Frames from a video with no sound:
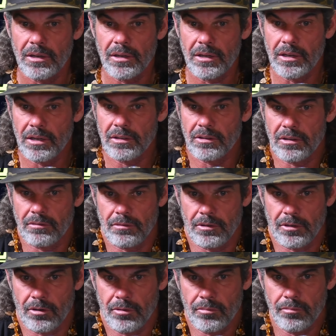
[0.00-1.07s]
It
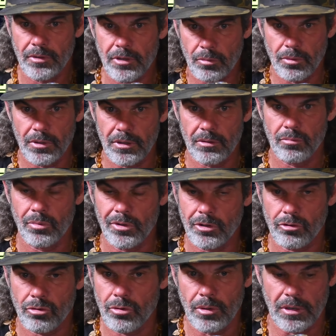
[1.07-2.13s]
really
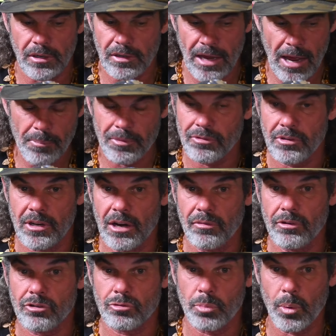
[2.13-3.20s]
true, and it happens in
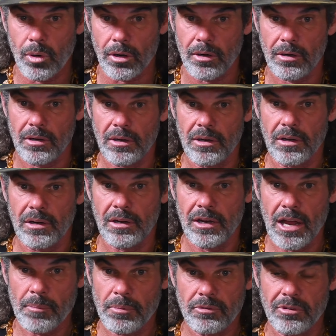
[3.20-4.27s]
every sport.
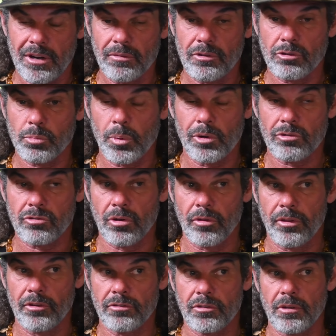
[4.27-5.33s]
Happens in every sport. So
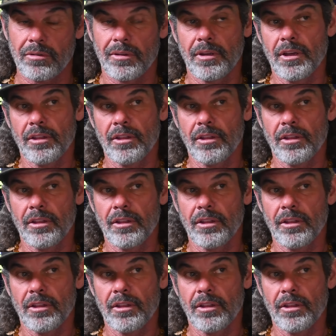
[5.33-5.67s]
the